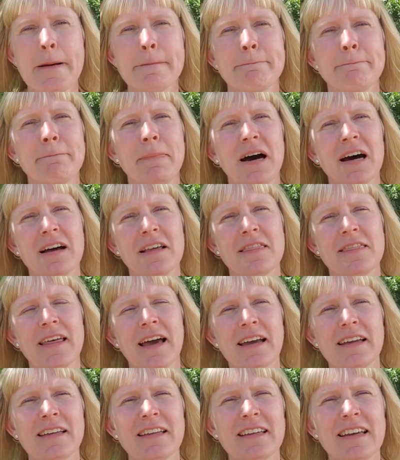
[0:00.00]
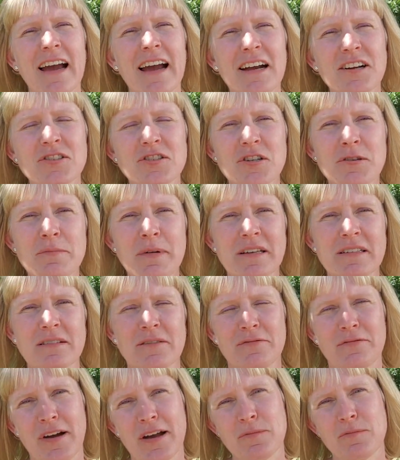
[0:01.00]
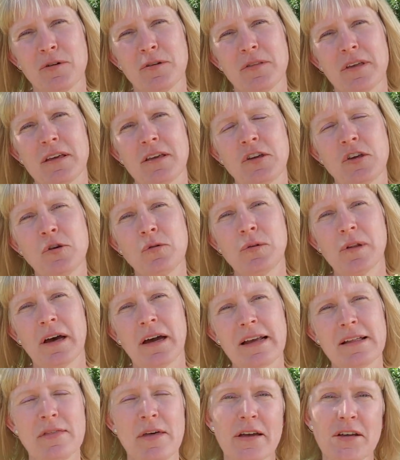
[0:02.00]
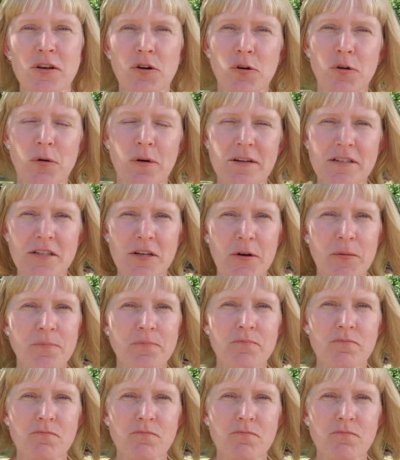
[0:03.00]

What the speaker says: but that it actually makes a fiber that you like, that you're going to